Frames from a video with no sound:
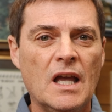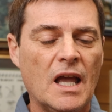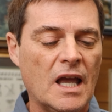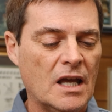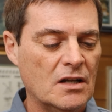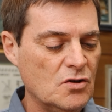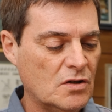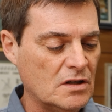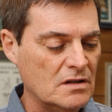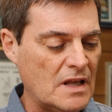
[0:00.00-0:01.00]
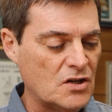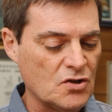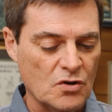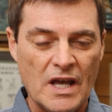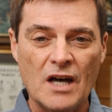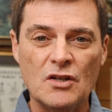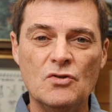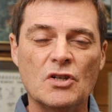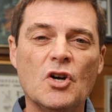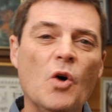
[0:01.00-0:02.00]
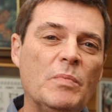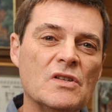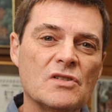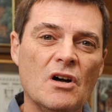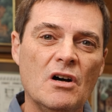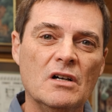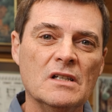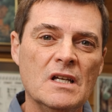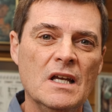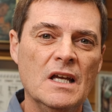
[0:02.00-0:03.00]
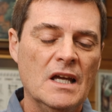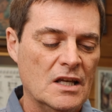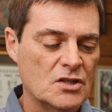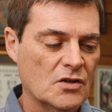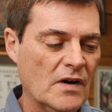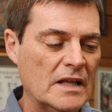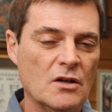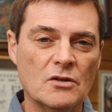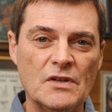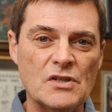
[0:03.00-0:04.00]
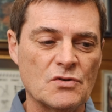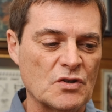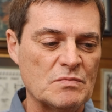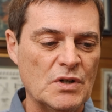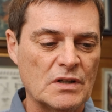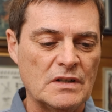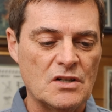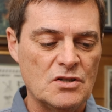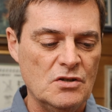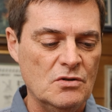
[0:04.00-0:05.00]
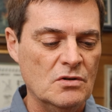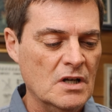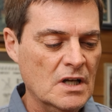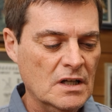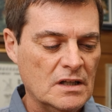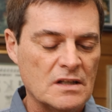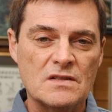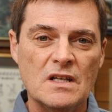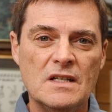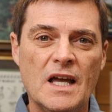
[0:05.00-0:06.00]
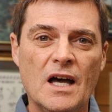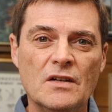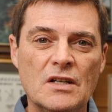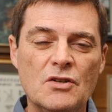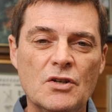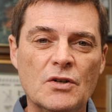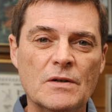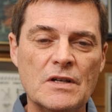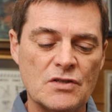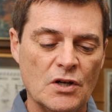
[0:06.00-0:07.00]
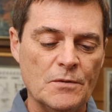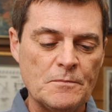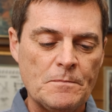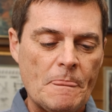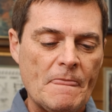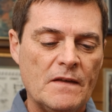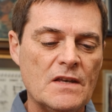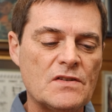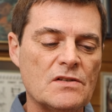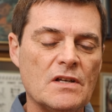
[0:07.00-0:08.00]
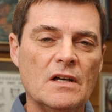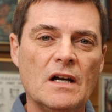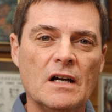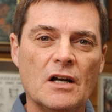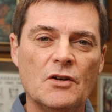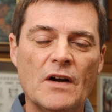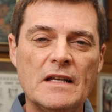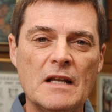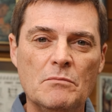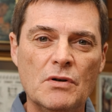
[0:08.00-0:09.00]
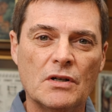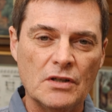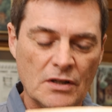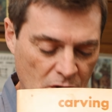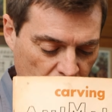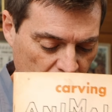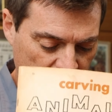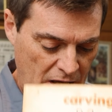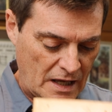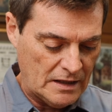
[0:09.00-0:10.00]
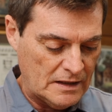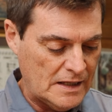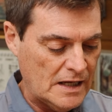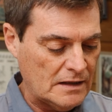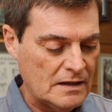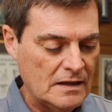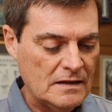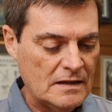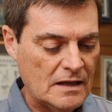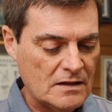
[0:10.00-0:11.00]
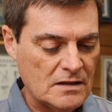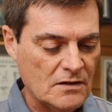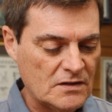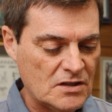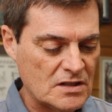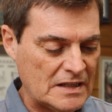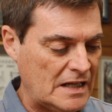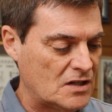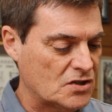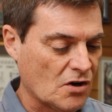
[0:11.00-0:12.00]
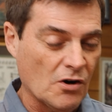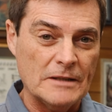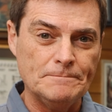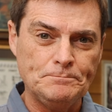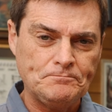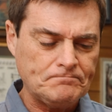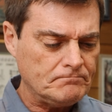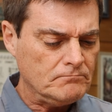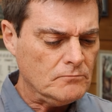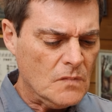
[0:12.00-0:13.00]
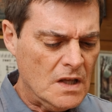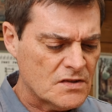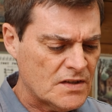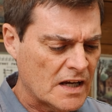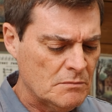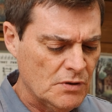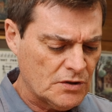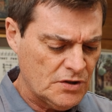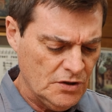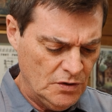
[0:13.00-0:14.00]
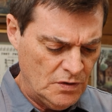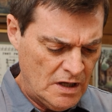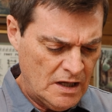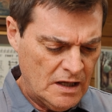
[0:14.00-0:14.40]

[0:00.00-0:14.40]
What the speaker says: and they show you how to use a coping saw, and it's a great little resource book that you can sit down and do. And so this is a great book to go and to get that just to getting started. The second book too